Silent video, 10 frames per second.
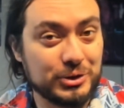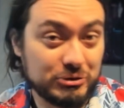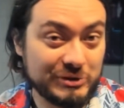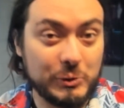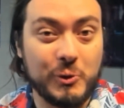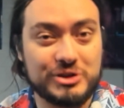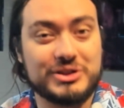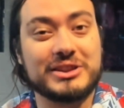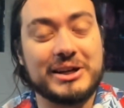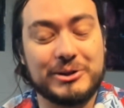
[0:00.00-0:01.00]
rewarded in
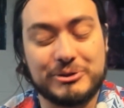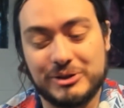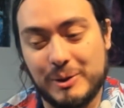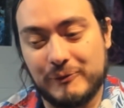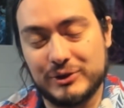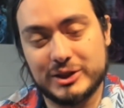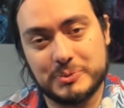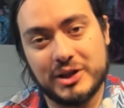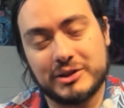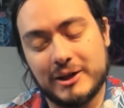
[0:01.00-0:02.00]
the algorithm for this
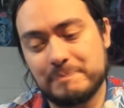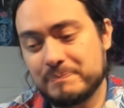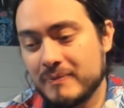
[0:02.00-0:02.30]
breakdown.